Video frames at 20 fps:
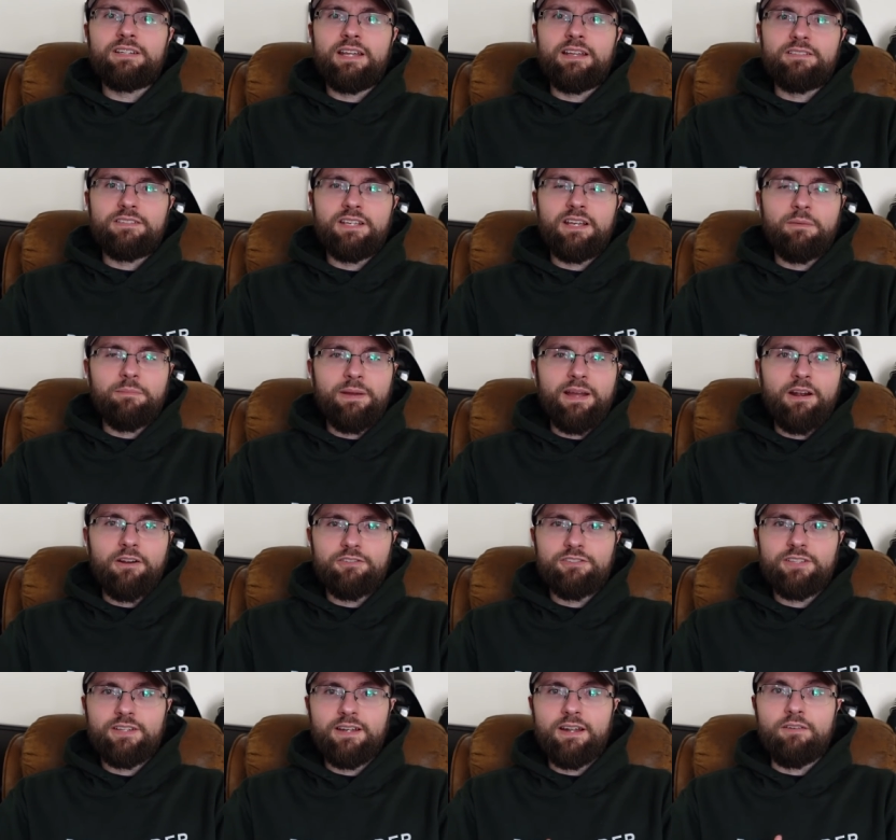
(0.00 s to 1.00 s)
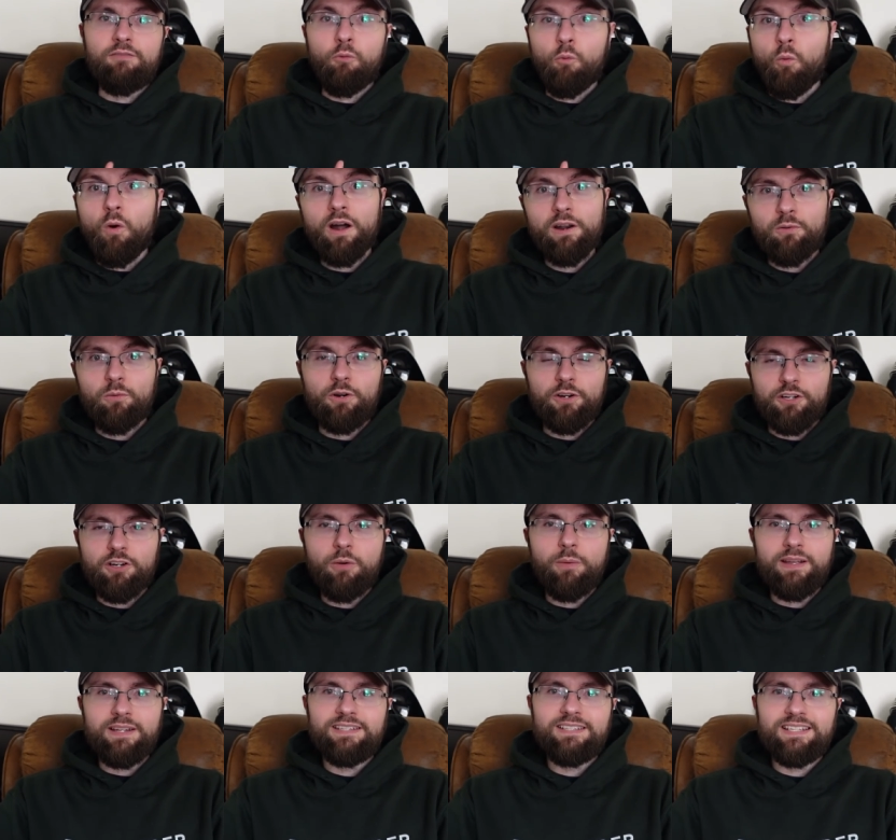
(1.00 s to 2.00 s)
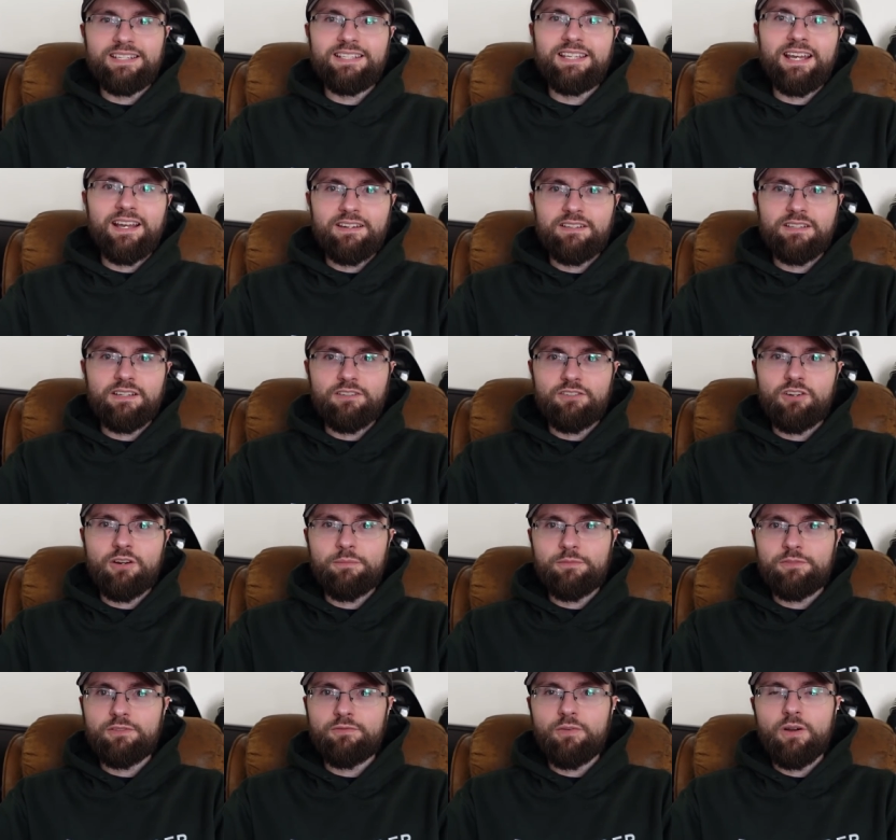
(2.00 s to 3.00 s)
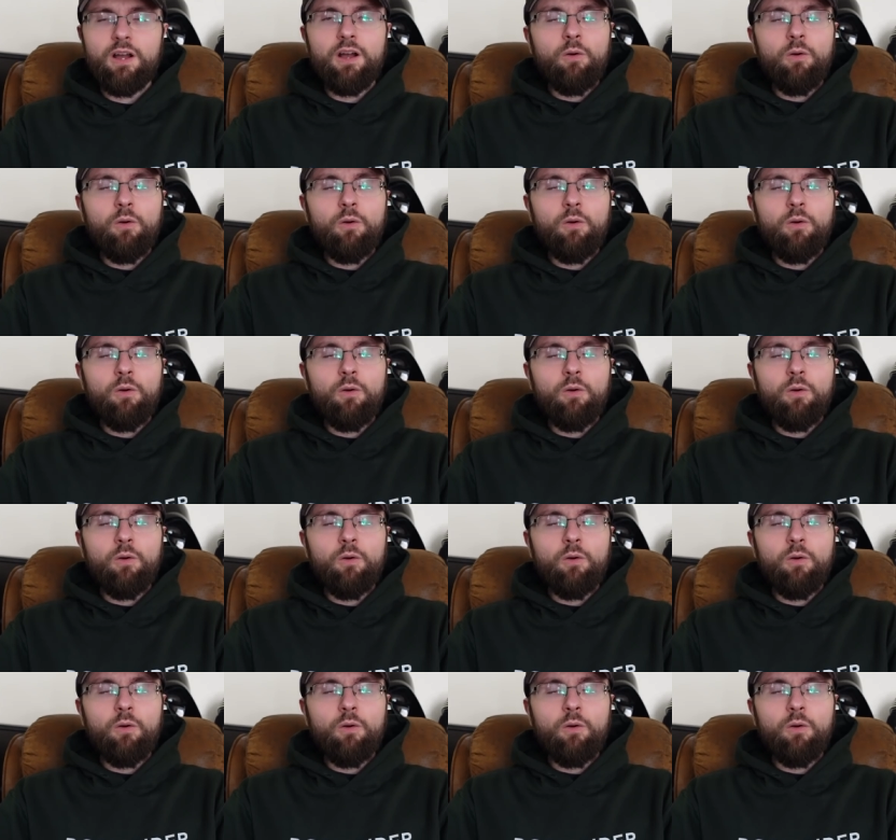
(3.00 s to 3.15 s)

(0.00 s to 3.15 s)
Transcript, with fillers: is a comparison of what we're going to get in terms of